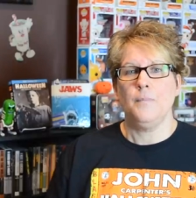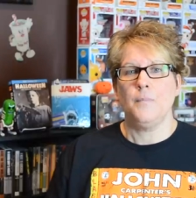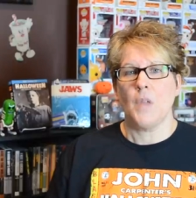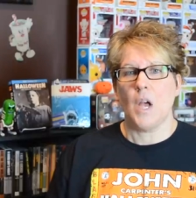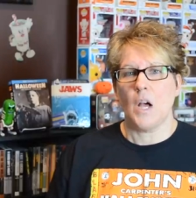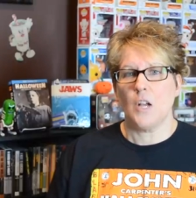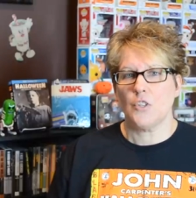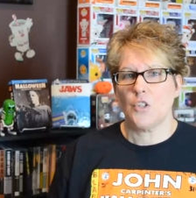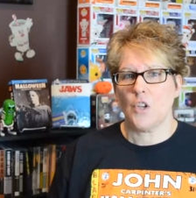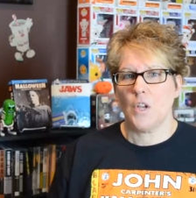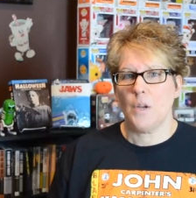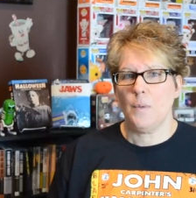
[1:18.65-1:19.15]

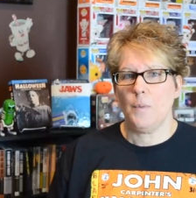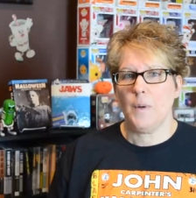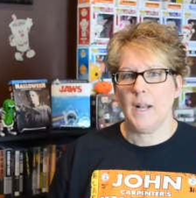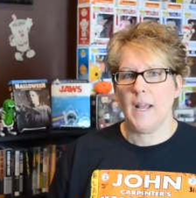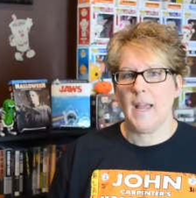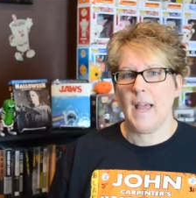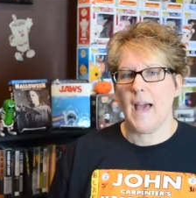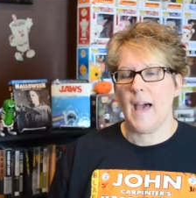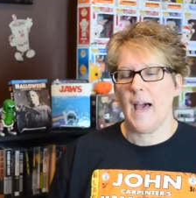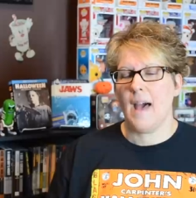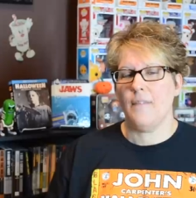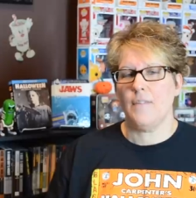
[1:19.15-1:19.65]
I'll show you what I
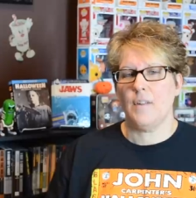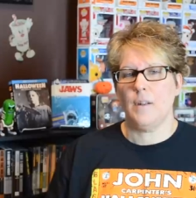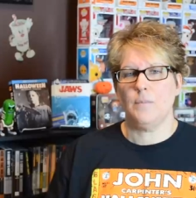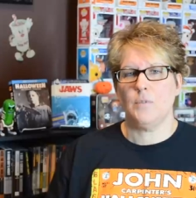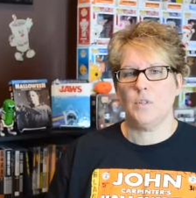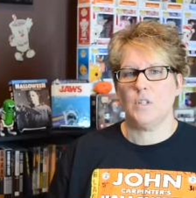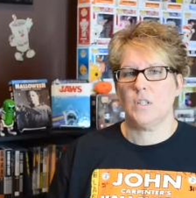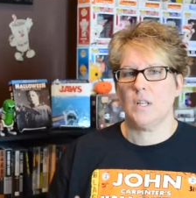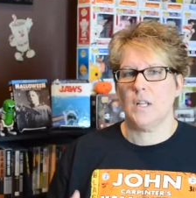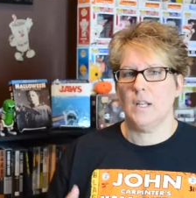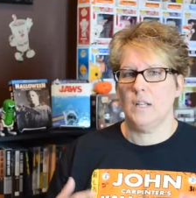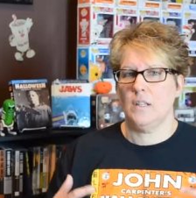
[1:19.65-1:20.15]
have, and I'm
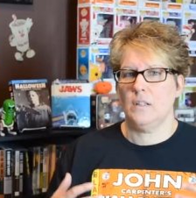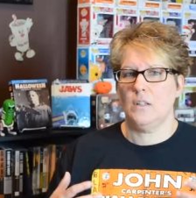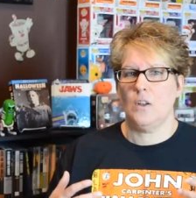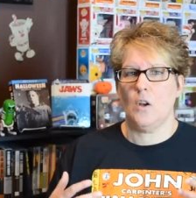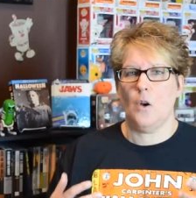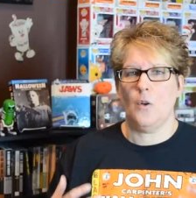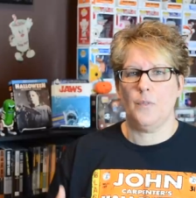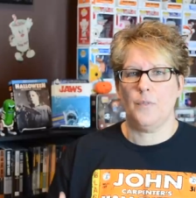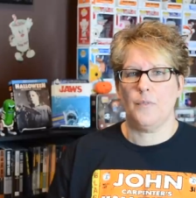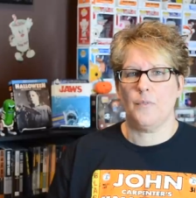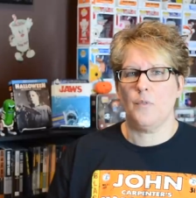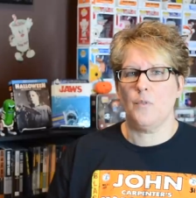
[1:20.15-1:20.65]
just going to
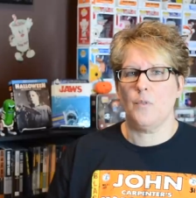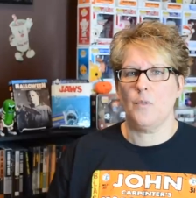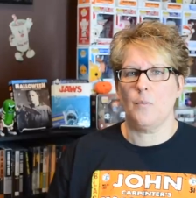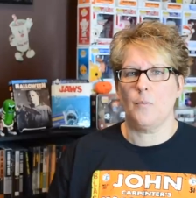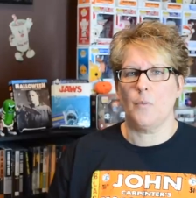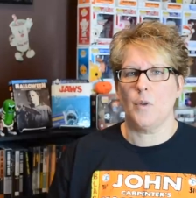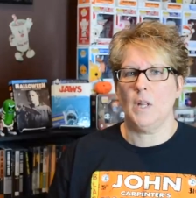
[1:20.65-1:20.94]
go through them